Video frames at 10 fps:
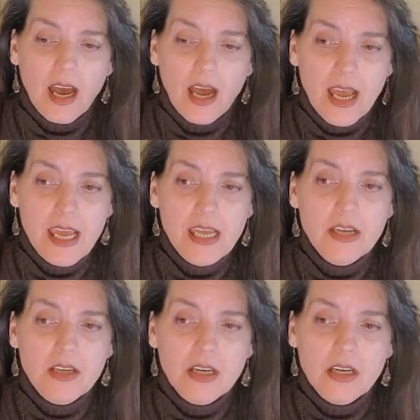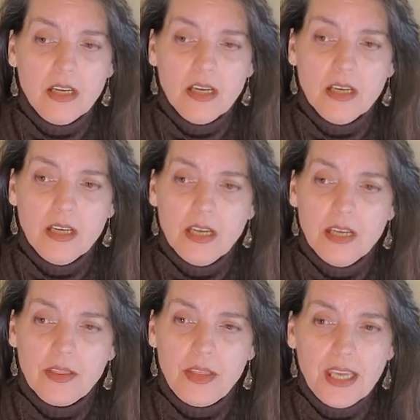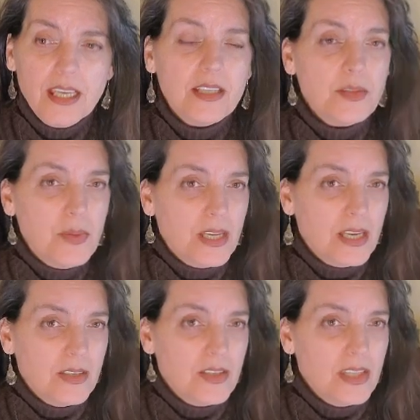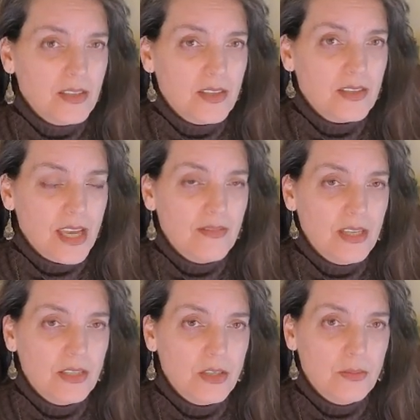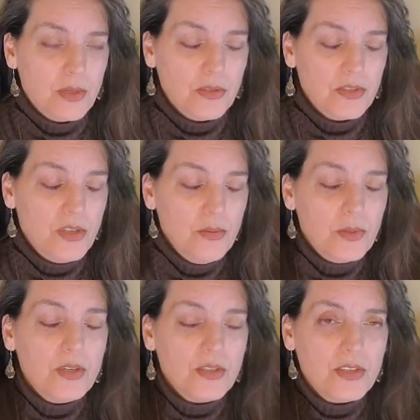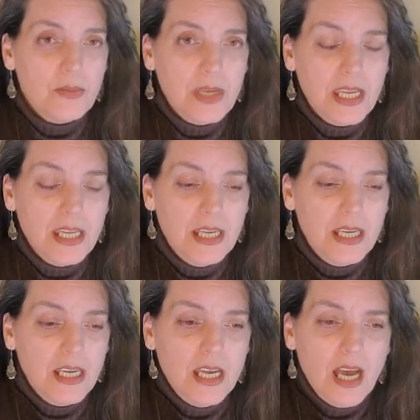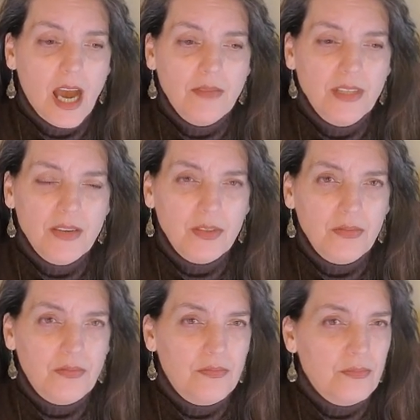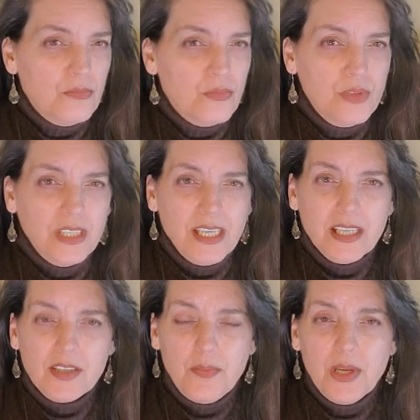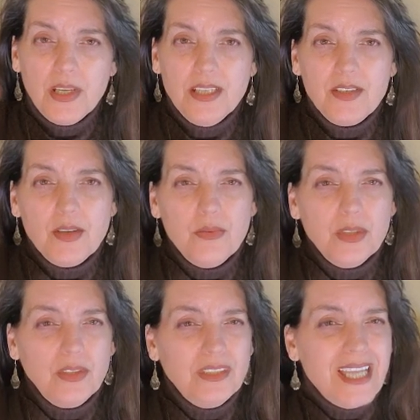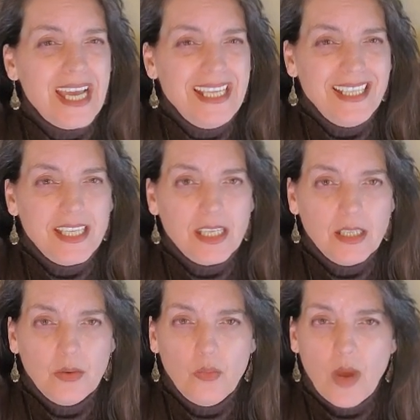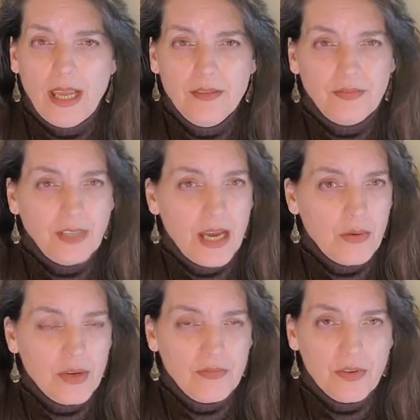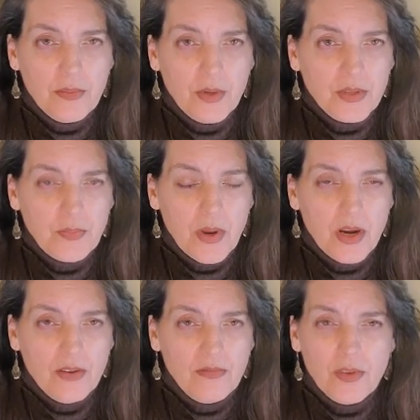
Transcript: I think it's because this is heavy in tuberose. Tuberose, to me, I've never really experienced a real light white flower for the most part.